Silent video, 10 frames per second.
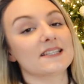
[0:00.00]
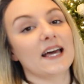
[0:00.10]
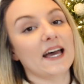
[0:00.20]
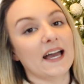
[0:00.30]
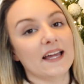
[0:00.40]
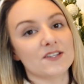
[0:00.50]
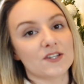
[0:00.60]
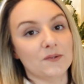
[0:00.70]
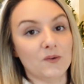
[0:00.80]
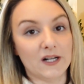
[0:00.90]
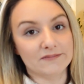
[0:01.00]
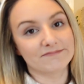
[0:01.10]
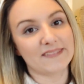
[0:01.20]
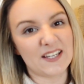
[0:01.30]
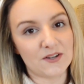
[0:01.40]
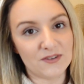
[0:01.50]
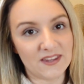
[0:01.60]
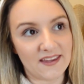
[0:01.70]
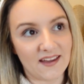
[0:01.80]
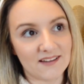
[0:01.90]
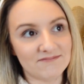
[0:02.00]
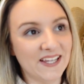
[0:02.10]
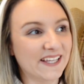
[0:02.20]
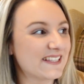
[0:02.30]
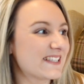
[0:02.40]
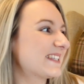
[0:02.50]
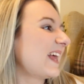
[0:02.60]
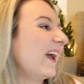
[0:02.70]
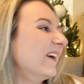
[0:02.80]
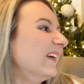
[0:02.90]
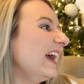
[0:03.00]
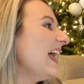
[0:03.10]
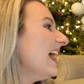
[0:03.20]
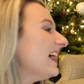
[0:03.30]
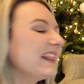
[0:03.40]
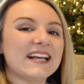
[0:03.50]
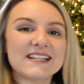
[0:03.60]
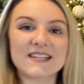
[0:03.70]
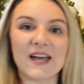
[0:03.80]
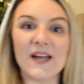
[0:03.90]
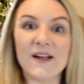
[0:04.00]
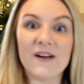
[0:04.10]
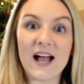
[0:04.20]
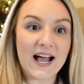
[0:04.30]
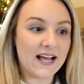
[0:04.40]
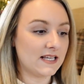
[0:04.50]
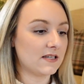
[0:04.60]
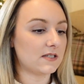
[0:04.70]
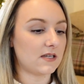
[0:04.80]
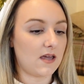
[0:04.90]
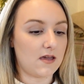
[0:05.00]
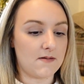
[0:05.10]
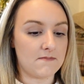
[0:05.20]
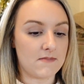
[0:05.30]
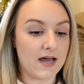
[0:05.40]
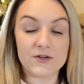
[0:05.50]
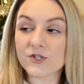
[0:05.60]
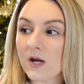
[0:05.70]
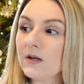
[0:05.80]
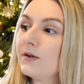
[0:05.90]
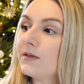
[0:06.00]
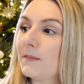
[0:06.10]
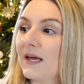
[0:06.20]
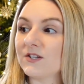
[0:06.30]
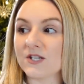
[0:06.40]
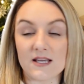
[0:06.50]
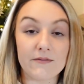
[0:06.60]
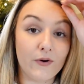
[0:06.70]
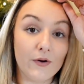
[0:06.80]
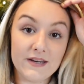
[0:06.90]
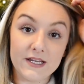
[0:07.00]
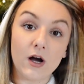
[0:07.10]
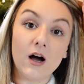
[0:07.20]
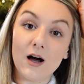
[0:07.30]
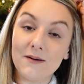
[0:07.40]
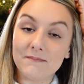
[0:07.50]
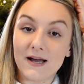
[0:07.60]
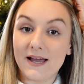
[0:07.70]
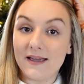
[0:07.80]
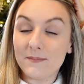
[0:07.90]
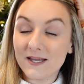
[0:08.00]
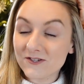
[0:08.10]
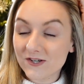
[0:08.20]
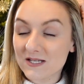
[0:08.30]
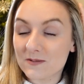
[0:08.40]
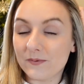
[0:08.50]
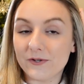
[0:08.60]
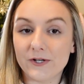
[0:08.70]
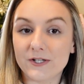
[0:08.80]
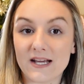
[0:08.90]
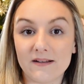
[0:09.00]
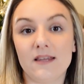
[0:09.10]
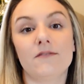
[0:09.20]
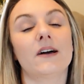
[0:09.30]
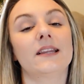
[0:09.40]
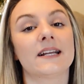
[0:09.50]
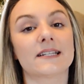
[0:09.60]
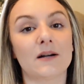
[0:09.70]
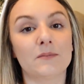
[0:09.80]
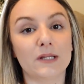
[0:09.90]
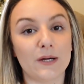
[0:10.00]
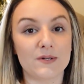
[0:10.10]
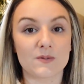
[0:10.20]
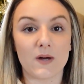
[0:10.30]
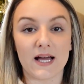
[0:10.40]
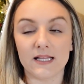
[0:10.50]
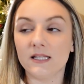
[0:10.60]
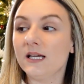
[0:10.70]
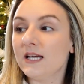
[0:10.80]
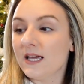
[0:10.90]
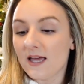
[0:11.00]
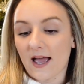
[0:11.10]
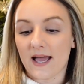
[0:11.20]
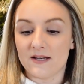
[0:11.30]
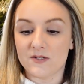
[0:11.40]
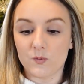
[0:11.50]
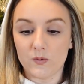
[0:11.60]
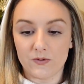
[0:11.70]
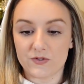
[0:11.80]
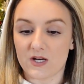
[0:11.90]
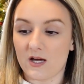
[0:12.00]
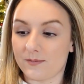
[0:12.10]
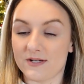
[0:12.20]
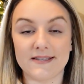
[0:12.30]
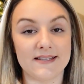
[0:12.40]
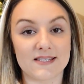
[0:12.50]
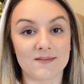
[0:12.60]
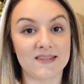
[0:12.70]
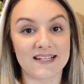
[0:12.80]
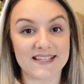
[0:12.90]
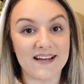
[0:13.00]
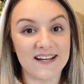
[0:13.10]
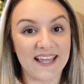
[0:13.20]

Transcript: there, and you know what, I don't really care. So let's go, and I'll show you the pictures I've already got on my Pinterest board. I'll leave that link down below as well, and we'll start printing some things out, I